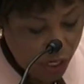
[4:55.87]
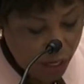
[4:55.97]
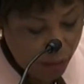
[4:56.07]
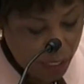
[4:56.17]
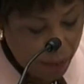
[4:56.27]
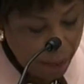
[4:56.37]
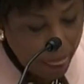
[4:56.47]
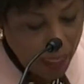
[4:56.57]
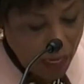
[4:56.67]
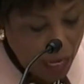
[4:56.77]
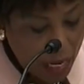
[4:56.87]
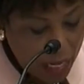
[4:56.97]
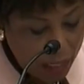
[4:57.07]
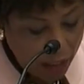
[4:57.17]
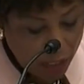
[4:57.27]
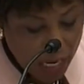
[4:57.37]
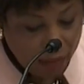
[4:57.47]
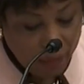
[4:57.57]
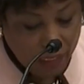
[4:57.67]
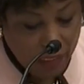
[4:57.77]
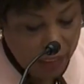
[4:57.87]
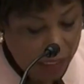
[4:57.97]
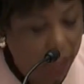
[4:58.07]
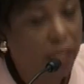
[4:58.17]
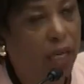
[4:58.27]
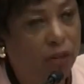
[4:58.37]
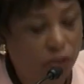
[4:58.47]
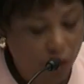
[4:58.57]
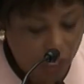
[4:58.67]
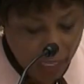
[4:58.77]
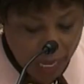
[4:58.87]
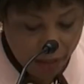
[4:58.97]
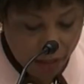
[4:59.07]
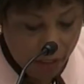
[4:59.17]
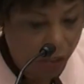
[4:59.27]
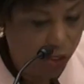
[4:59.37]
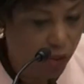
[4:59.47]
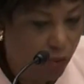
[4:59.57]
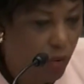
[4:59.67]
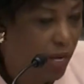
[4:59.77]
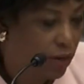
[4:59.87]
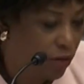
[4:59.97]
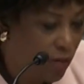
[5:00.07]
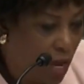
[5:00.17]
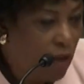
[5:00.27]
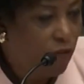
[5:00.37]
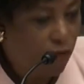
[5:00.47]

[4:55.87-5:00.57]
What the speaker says: Chairman, unanimous consent to enter a letter into the record